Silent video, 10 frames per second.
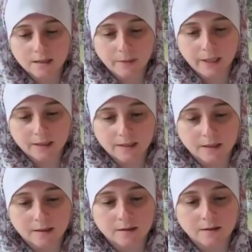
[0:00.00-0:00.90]

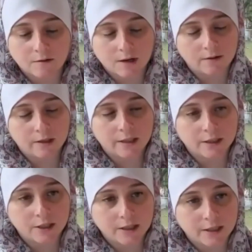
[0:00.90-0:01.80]
pieces around
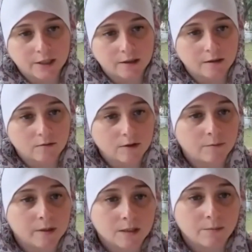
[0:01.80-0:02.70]
initiation that we've
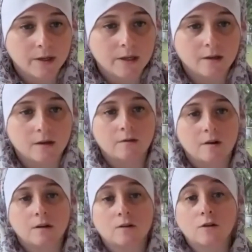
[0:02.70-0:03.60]
been speaking of
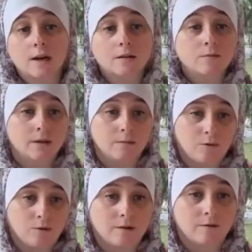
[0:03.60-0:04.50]
are incredibly
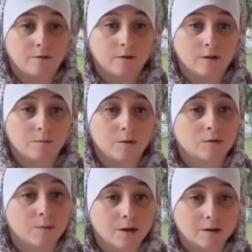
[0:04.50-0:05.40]
important for
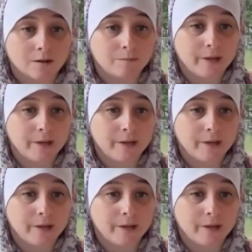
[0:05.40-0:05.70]
postpartum,